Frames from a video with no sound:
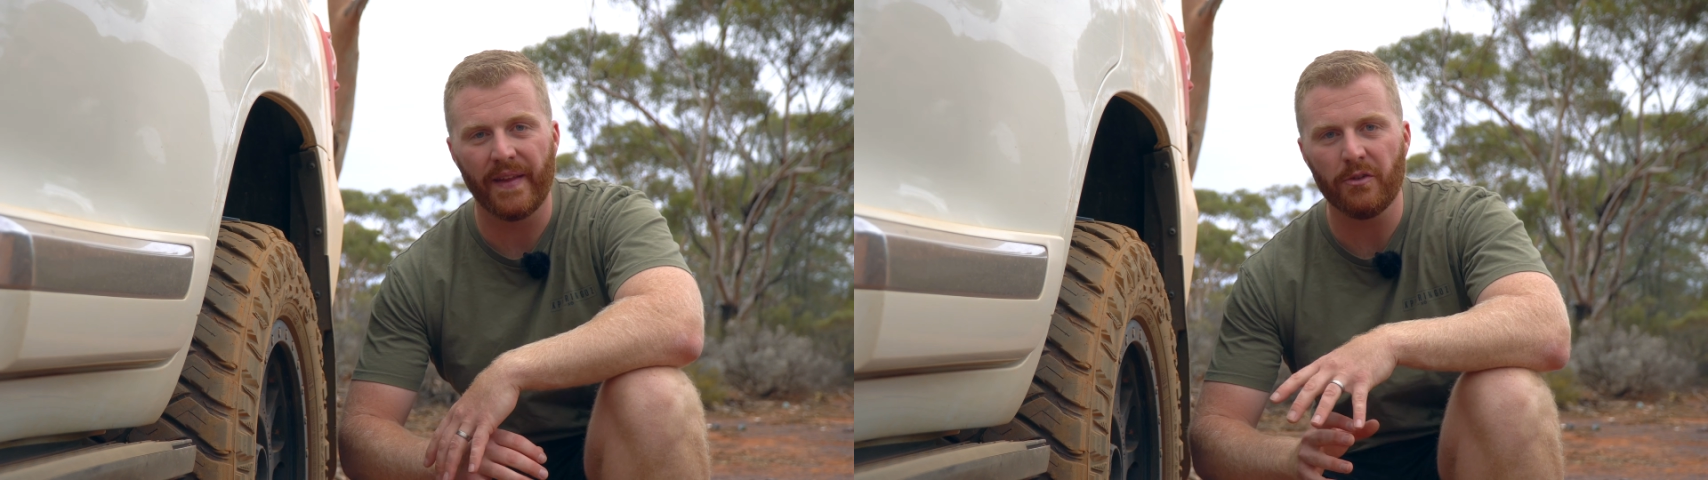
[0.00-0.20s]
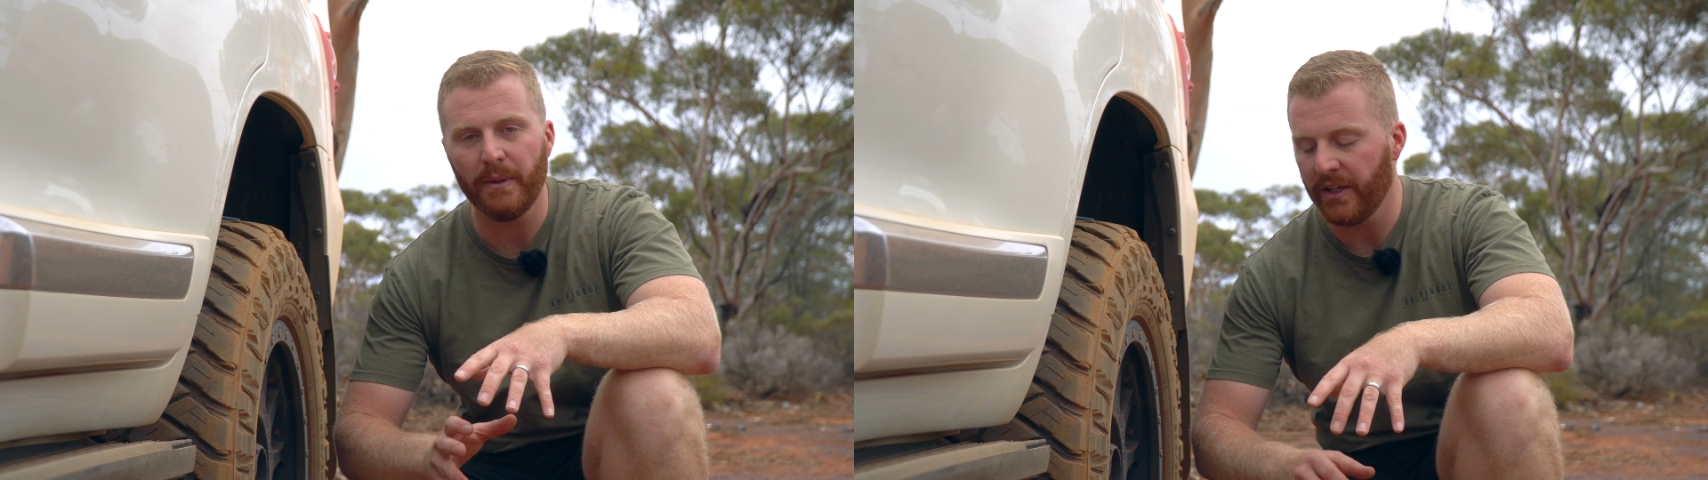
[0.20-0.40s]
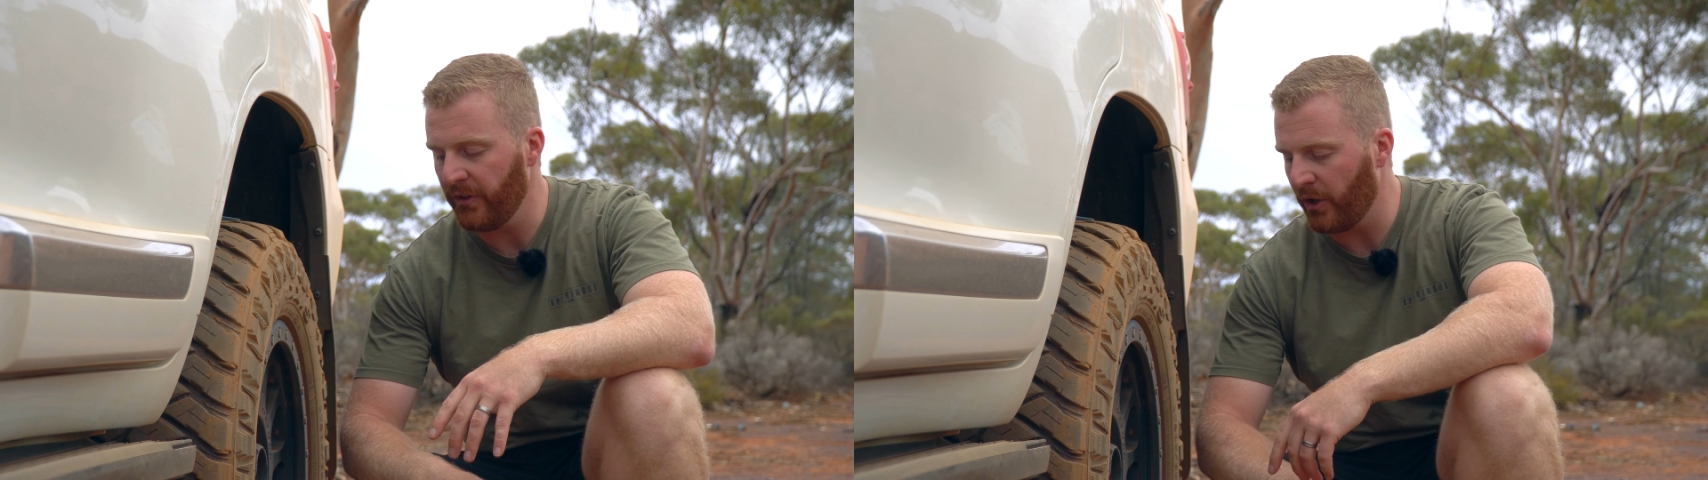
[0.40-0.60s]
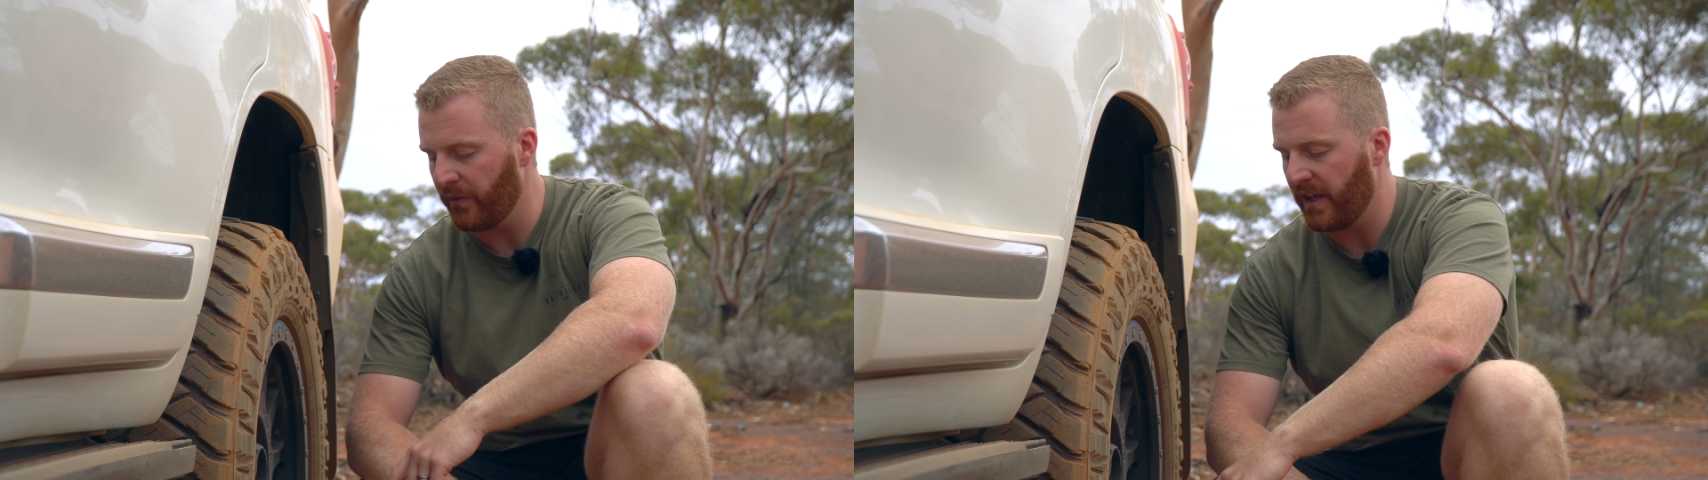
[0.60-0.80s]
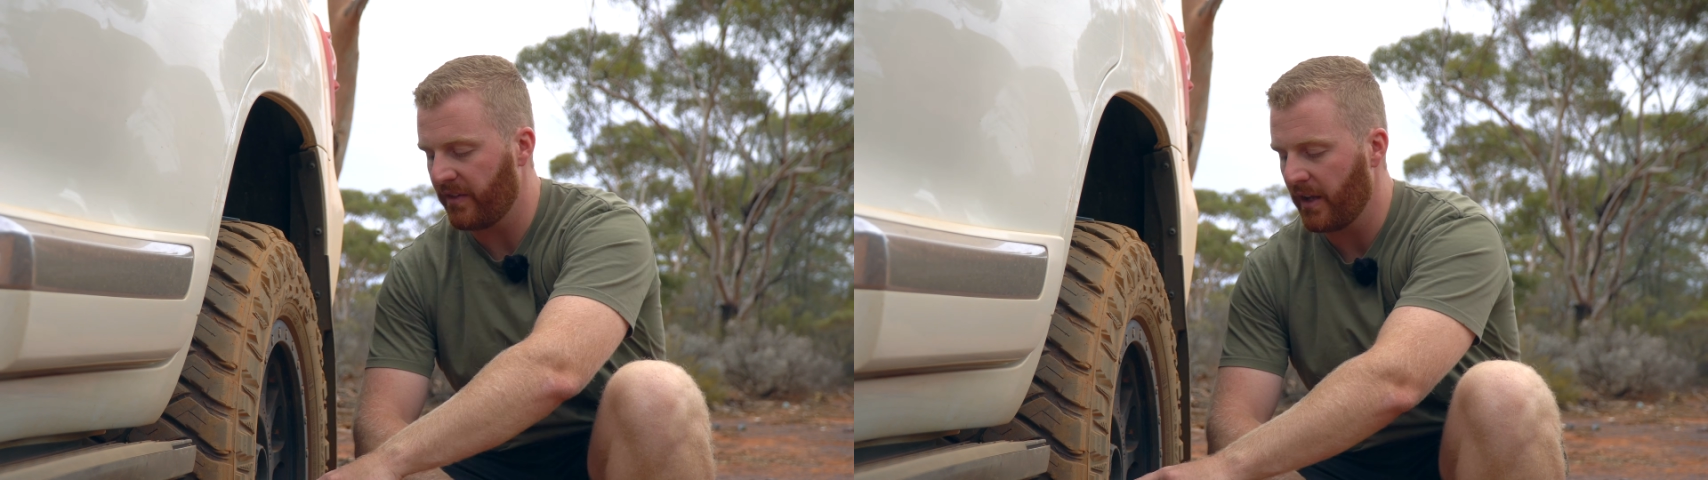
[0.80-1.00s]
and that's because
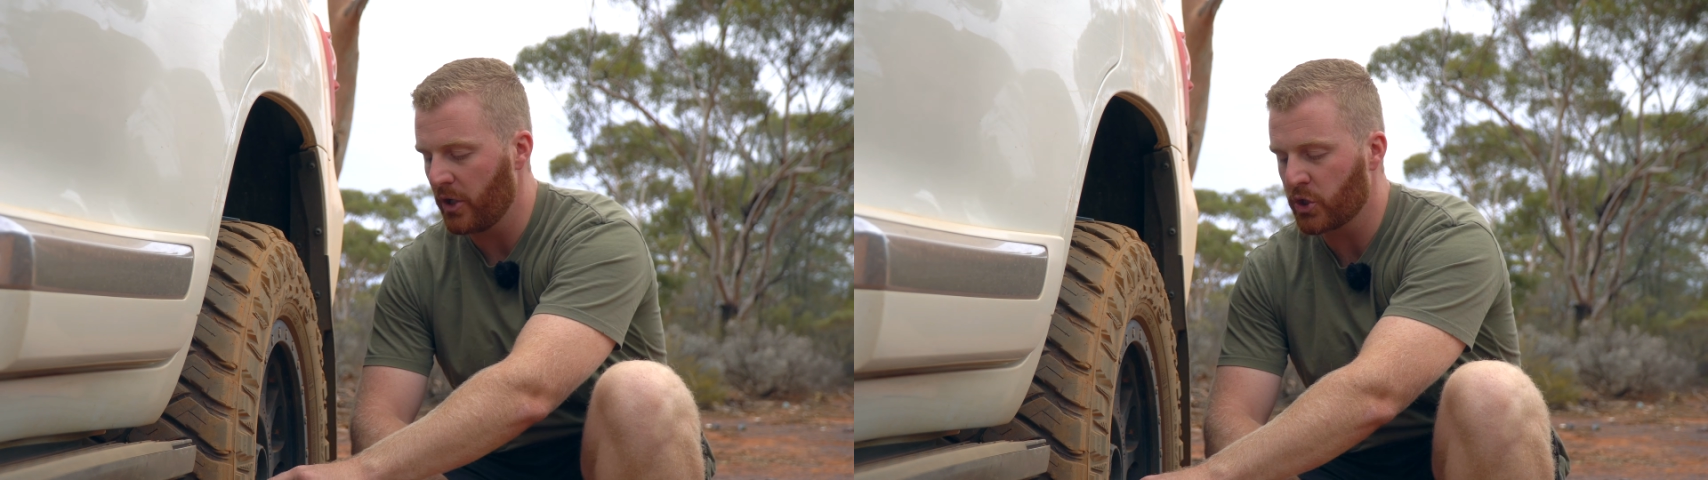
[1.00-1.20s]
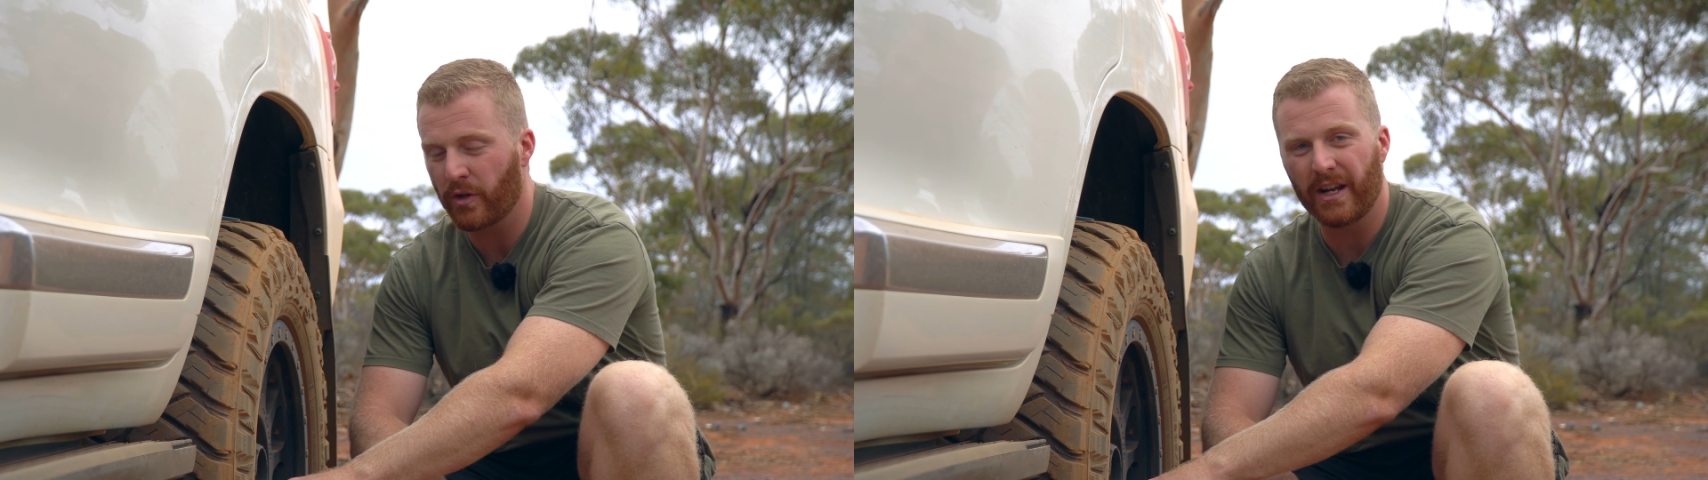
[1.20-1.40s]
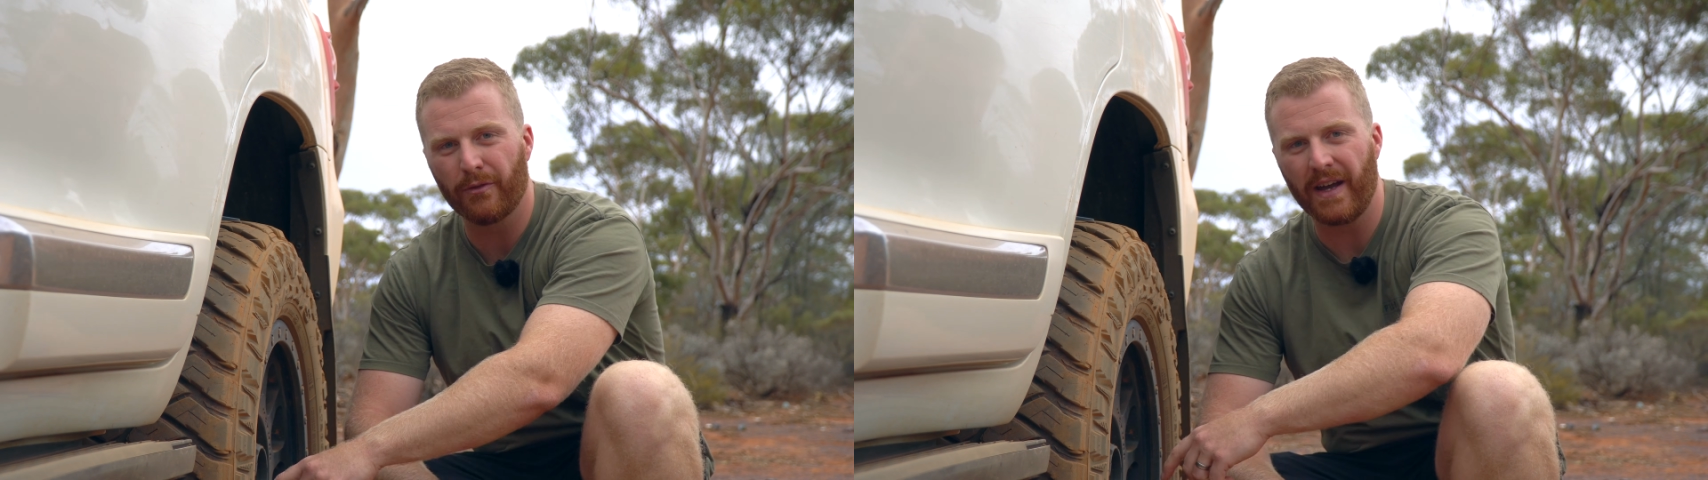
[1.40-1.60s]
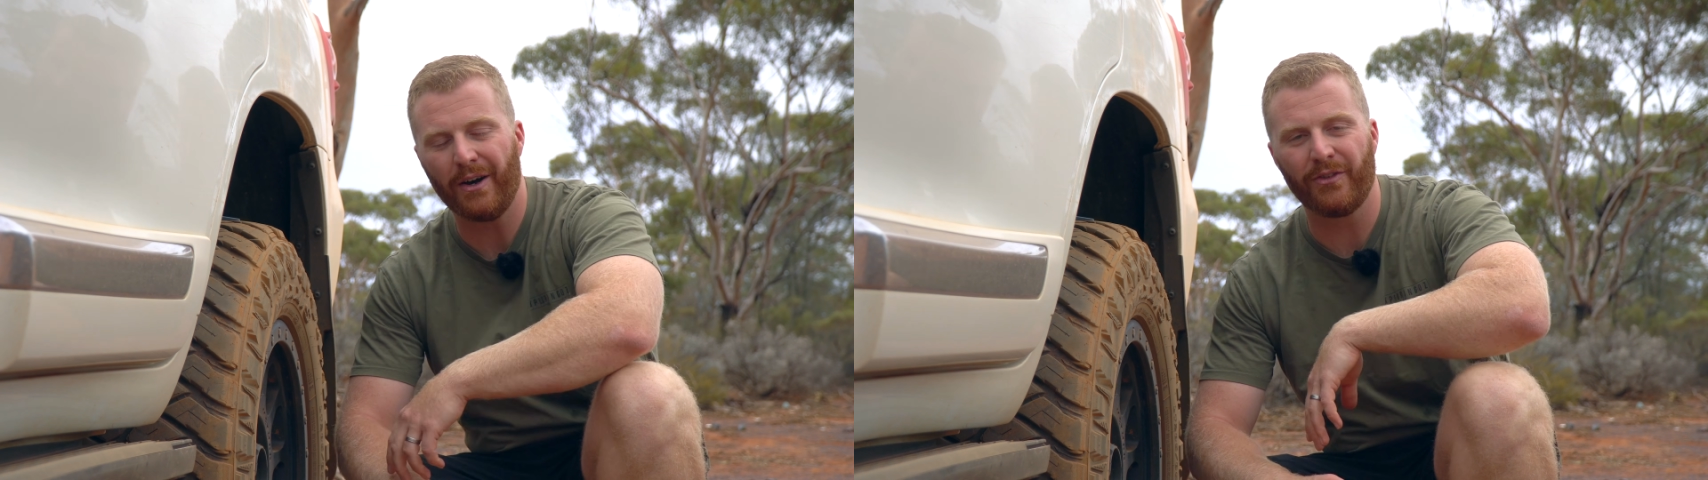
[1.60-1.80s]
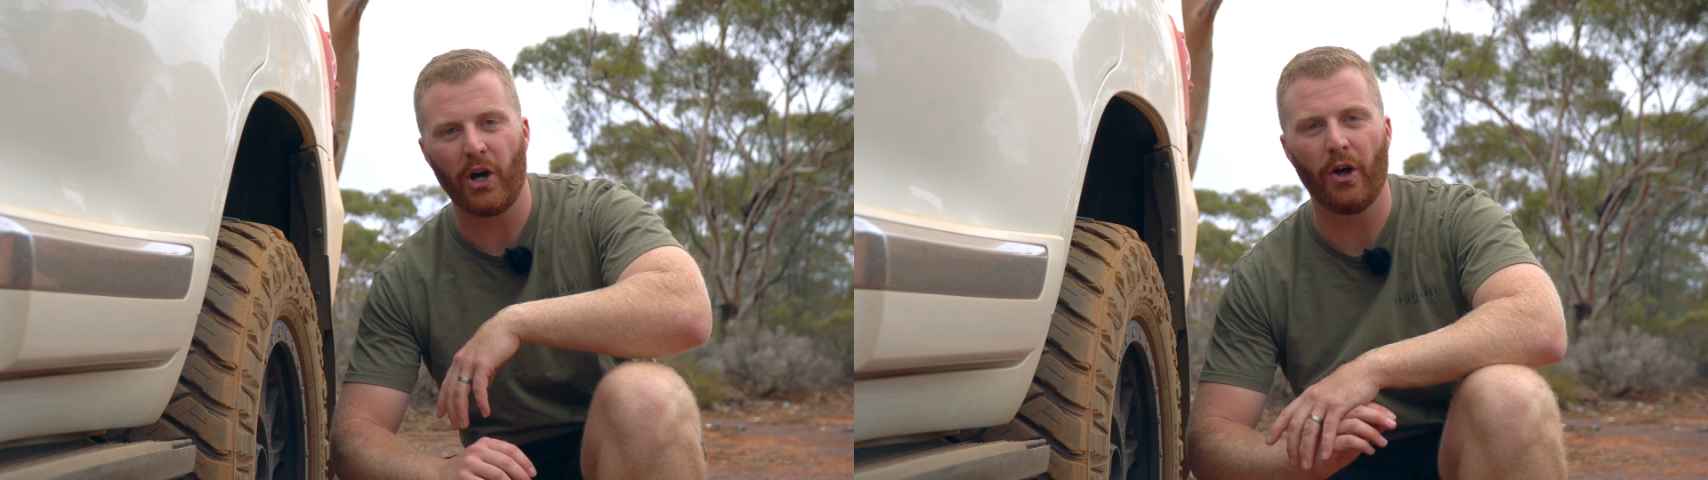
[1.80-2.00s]
of these Schrader valves